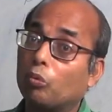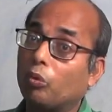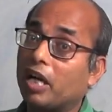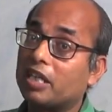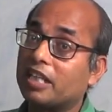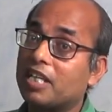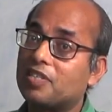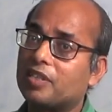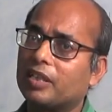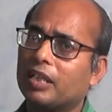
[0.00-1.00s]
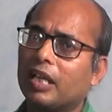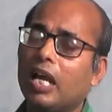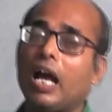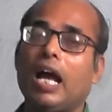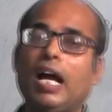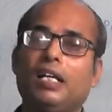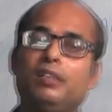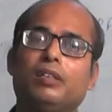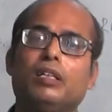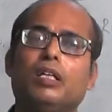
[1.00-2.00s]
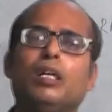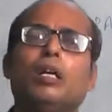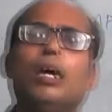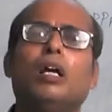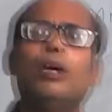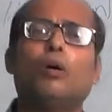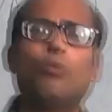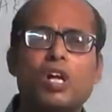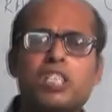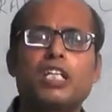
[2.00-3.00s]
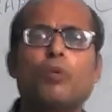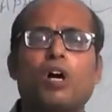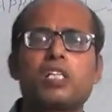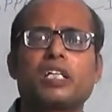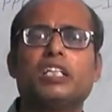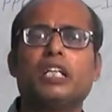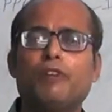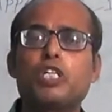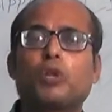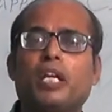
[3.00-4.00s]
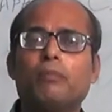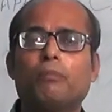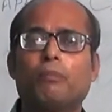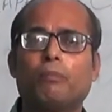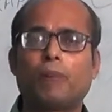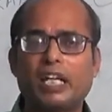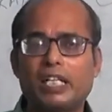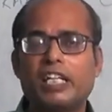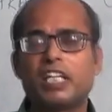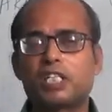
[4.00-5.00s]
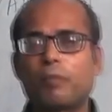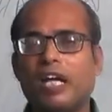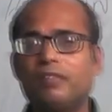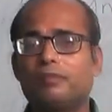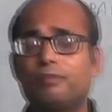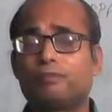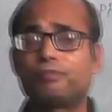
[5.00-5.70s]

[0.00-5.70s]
were these. And one seal was given to him by an Englishman,